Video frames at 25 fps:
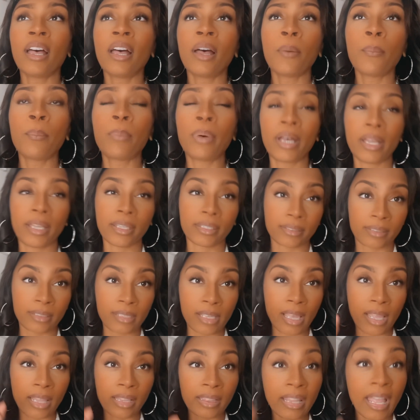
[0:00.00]
But
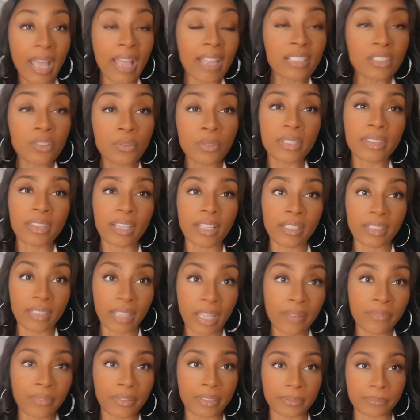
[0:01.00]
Lazarus
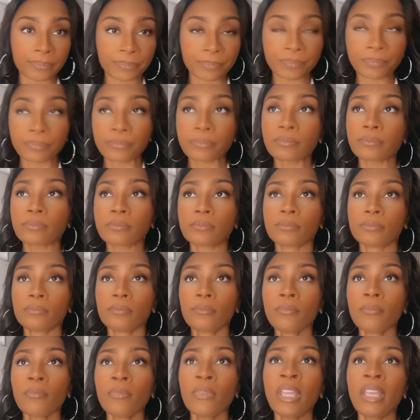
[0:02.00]
11,
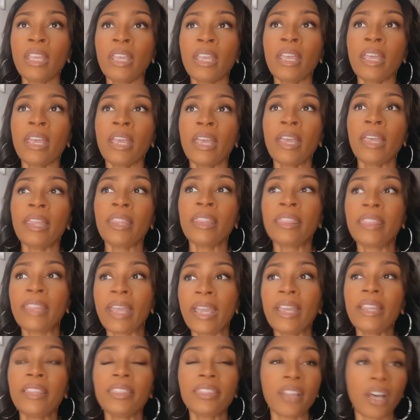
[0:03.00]

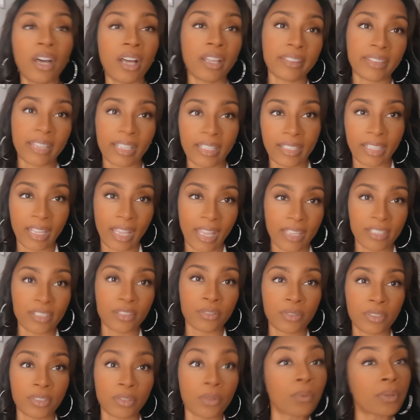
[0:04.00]
they thought that
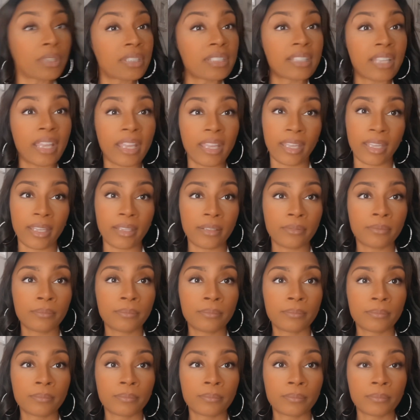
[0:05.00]
Lazarus was dead.
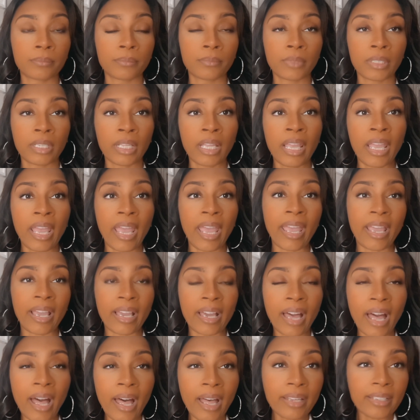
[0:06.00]
And
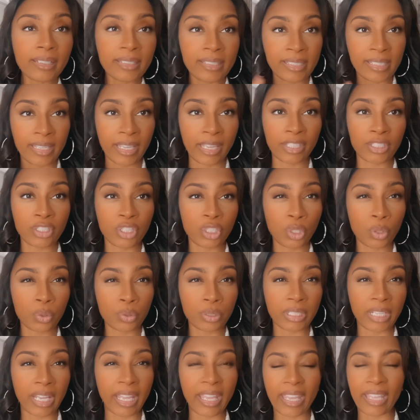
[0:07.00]
God is saying to you
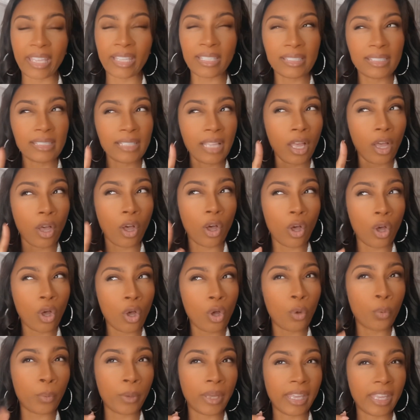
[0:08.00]
today, it's not
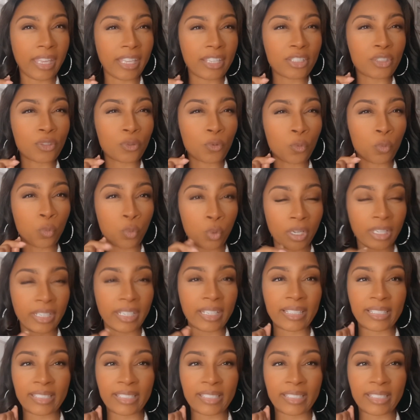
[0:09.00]
always what it